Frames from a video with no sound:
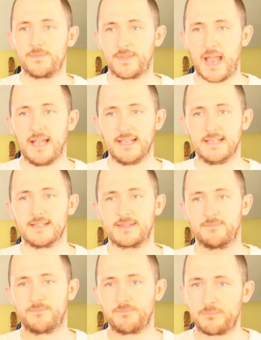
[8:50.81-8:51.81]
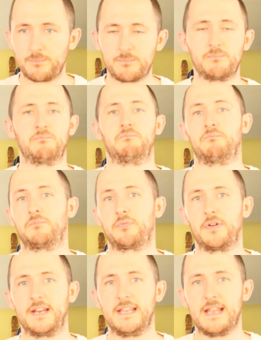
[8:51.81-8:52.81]
That is
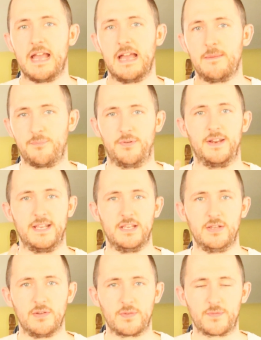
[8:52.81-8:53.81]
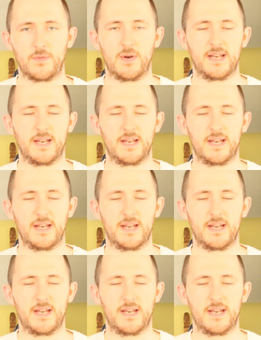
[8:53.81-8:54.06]
pretty, pretty useful.